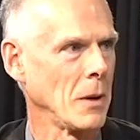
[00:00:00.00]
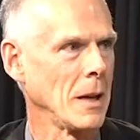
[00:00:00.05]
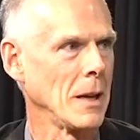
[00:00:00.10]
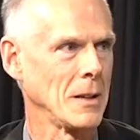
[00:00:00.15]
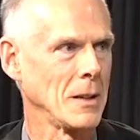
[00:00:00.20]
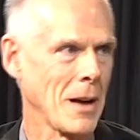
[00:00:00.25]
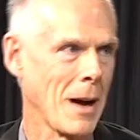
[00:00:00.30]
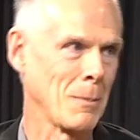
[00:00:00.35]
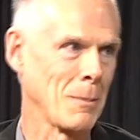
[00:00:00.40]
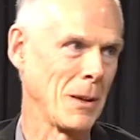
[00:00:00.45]
we
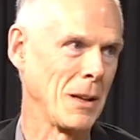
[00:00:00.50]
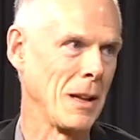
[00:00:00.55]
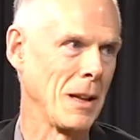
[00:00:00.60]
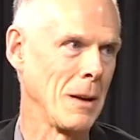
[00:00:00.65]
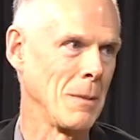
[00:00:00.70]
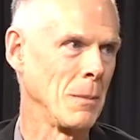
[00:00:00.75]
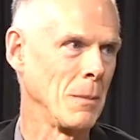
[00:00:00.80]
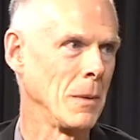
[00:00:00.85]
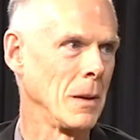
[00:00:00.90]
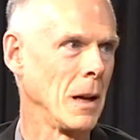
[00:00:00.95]
adopted
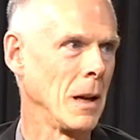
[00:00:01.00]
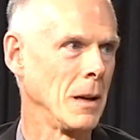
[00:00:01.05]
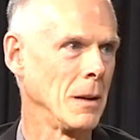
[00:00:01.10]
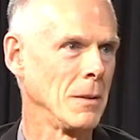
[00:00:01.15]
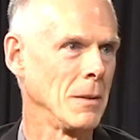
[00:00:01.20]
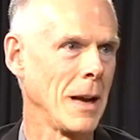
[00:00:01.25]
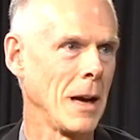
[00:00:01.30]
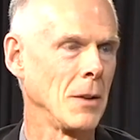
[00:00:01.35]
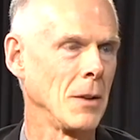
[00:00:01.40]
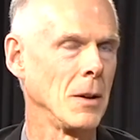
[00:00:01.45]
them.
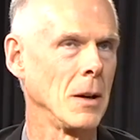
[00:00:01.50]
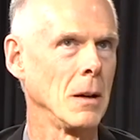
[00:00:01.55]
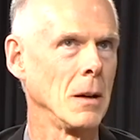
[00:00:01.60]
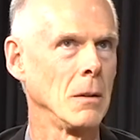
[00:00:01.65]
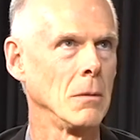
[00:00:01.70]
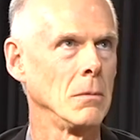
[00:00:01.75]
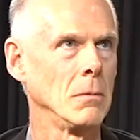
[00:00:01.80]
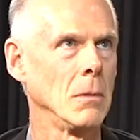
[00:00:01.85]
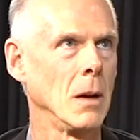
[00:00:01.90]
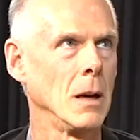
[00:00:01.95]
Okay. Now
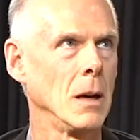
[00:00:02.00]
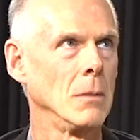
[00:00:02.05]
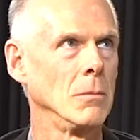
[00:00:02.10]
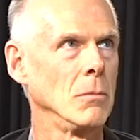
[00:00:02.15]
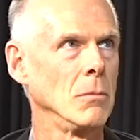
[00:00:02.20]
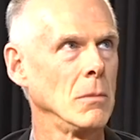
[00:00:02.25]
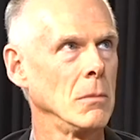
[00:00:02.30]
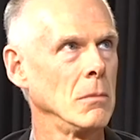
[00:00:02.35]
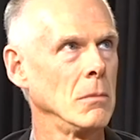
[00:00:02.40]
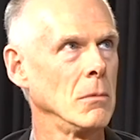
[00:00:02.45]
they're
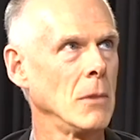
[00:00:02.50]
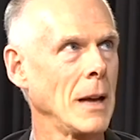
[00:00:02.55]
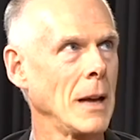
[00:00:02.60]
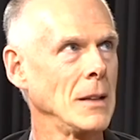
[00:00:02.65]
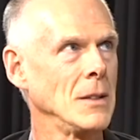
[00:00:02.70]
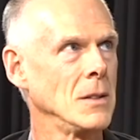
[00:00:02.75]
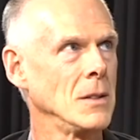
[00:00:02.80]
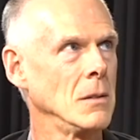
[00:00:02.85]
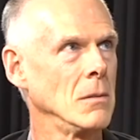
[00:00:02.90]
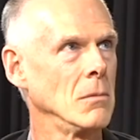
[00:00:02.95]

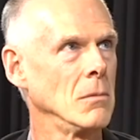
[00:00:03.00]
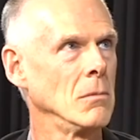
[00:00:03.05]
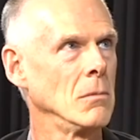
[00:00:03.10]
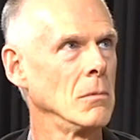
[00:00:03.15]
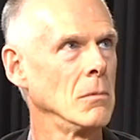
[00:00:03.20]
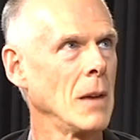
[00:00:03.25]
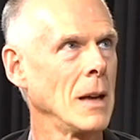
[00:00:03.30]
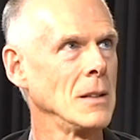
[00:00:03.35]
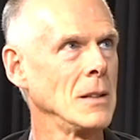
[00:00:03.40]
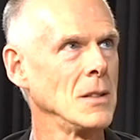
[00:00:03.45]

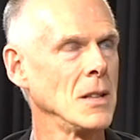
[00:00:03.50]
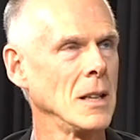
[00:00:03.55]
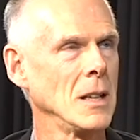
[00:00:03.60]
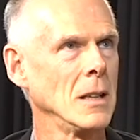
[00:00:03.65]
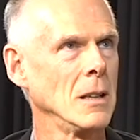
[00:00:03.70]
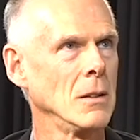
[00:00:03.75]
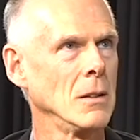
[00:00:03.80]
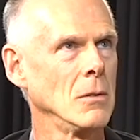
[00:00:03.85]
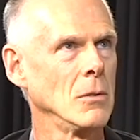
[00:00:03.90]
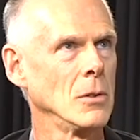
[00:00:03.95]

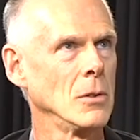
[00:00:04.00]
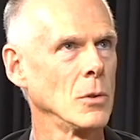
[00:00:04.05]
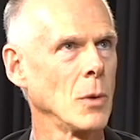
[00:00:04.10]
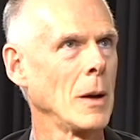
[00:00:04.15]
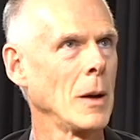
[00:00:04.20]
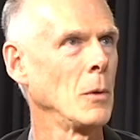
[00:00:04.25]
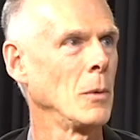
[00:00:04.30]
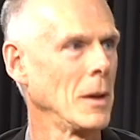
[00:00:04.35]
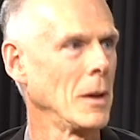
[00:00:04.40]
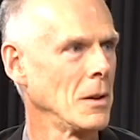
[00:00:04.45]
19 and
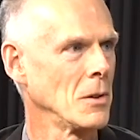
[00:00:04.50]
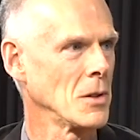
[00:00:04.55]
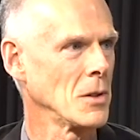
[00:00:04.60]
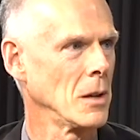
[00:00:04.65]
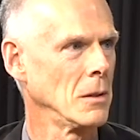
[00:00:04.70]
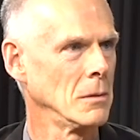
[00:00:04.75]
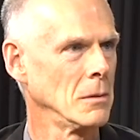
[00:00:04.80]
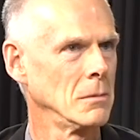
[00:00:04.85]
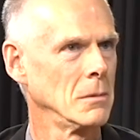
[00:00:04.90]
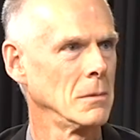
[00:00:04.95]
21 or
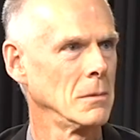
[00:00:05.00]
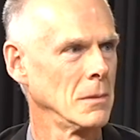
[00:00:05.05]
so.